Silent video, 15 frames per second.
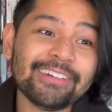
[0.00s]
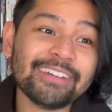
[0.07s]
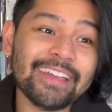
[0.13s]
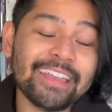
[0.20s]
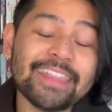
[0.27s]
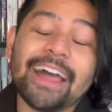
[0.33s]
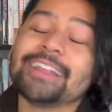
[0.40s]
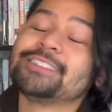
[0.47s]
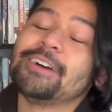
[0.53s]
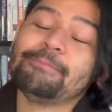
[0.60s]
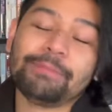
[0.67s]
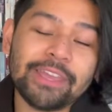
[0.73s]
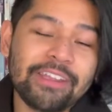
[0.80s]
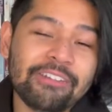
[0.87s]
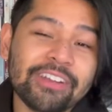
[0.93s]
And that's on
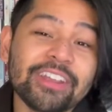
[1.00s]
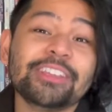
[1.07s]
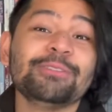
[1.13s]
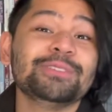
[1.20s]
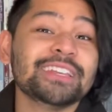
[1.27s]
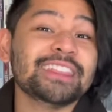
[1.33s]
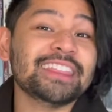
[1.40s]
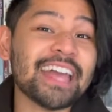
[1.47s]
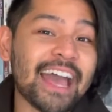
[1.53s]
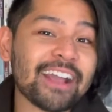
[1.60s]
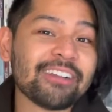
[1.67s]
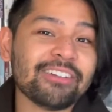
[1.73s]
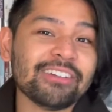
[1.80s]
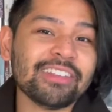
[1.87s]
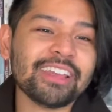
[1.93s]
period. You did
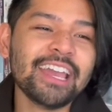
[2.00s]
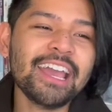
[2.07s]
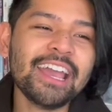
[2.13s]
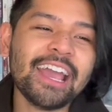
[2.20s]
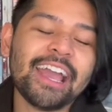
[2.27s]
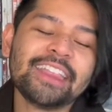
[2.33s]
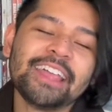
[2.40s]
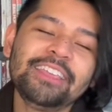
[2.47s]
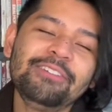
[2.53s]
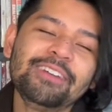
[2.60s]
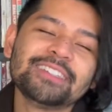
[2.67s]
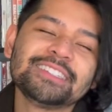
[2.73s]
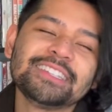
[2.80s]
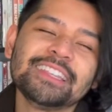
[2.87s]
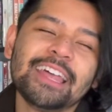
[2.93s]
that, girly. And then you
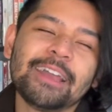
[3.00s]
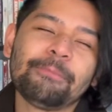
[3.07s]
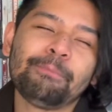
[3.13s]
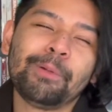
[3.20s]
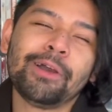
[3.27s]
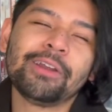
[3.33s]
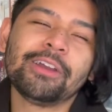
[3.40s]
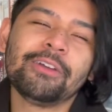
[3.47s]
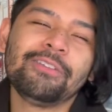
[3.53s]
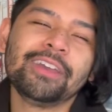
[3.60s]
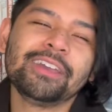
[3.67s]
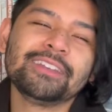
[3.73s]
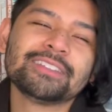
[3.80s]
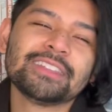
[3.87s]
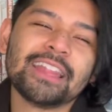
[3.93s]
could see like part of
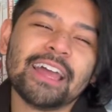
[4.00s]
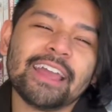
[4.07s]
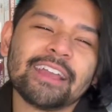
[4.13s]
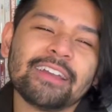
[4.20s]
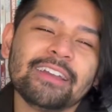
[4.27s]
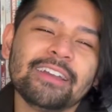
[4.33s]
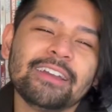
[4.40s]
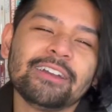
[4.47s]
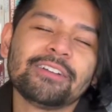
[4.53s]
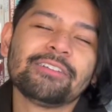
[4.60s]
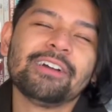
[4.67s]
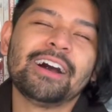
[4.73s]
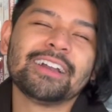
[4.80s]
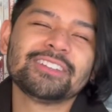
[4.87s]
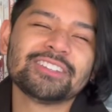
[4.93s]
his like
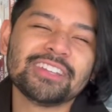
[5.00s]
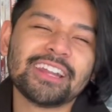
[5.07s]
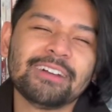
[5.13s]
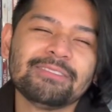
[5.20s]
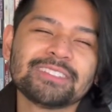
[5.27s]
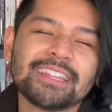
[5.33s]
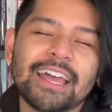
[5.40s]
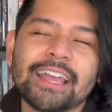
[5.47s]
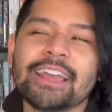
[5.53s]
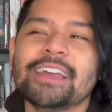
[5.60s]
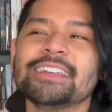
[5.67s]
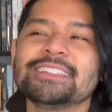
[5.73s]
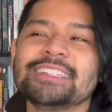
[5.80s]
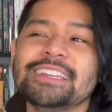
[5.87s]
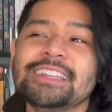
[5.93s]
crotch, and I was like,
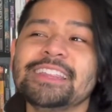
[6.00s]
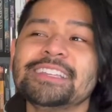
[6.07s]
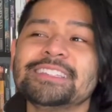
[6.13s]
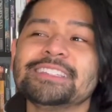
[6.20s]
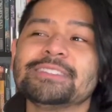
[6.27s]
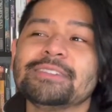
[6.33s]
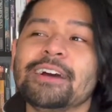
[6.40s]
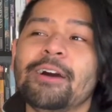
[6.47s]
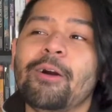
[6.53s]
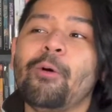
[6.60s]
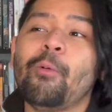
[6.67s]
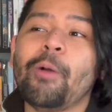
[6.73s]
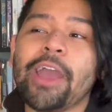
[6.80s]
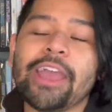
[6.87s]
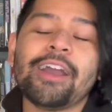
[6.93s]
see, this is
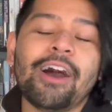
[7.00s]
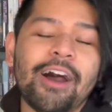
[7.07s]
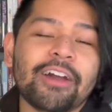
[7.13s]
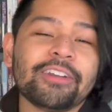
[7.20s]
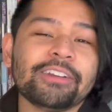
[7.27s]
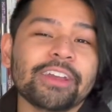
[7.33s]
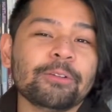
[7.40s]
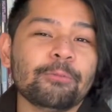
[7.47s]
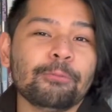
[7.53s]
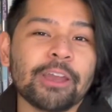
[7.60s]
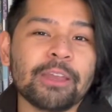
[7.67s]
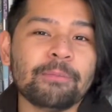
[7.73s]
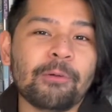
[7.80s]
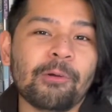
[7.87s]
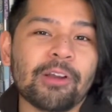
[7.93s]
way hotter and
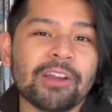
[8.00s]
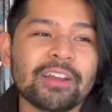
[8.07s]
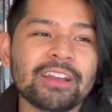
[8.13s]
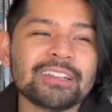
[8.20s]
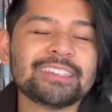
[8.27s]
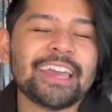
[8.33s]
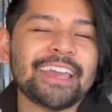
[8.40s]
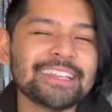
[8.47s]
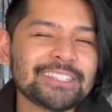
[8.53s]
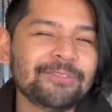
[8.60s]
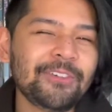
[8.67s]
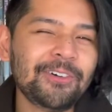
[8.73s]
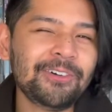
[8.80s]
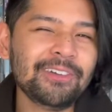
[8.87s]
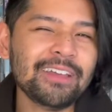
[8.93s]
way more
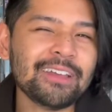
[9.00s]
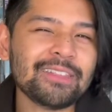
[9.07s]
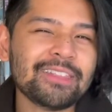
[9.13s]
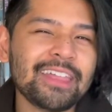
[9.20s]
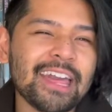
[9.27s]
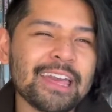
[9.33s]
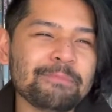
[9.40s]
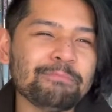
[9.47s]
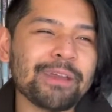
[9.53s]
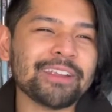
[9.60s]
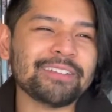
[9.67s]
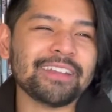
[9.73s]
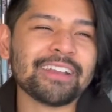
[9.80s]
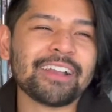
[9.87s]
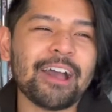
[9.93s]
tasteful than
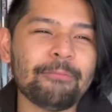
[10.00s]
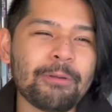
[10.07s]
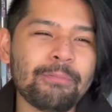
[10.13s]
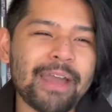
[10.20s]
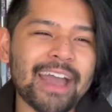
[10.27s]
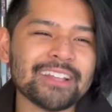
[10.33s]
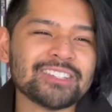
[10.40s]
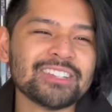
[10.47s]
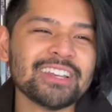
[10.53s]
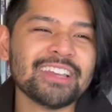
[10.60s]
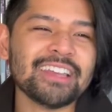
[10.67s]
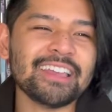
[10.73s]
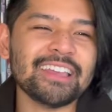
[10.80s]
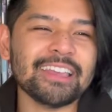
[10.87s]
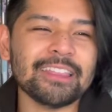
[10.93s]
Benedict Cumberbatch
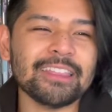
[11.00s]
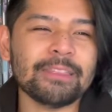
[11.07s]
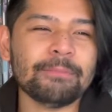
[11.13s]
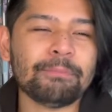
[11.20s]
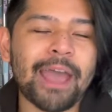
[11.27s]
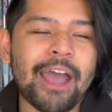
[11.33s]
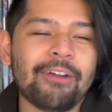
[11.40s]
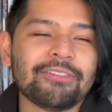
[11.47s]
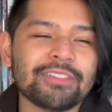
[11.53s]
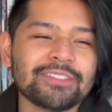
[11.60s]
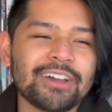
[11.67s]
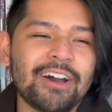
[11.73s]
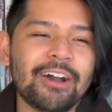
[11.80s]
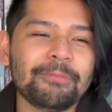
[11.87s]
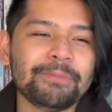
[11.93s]
in Power of the
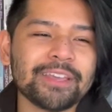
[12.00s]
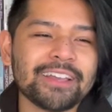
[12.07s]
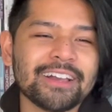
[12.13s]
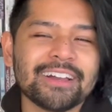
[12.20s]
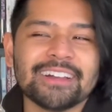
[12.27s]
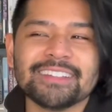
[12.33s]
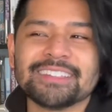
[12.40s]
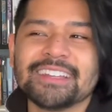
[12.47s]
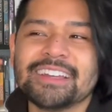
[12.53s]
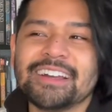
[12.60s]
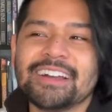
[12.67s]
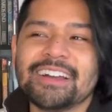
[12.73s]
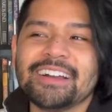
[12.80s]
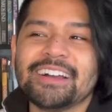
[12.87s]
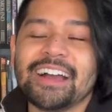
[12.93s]
Dog, because
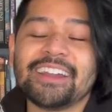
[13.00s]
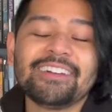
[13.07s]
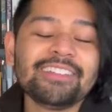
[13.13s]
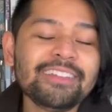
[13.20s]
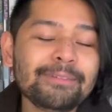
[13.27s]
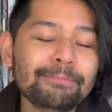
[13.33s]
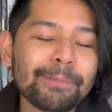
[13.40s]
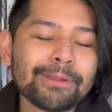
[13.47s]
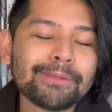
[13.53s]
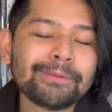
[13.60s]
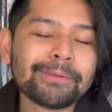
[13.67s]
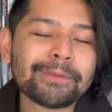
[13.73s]
I don't think Benedict